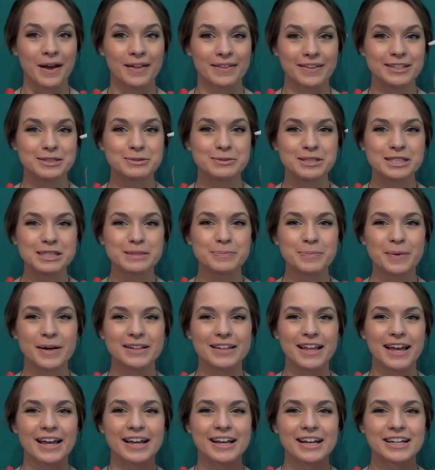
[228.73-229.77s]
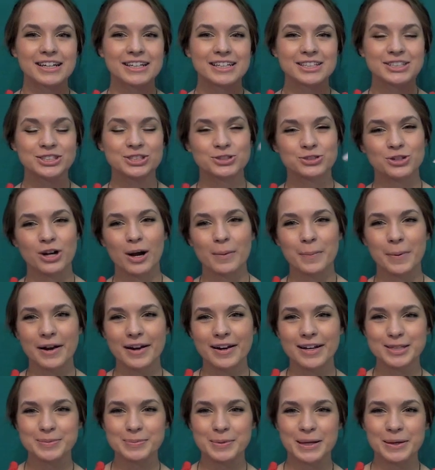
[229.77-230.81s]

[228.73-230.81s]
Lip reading: and this one smelled like strawberries,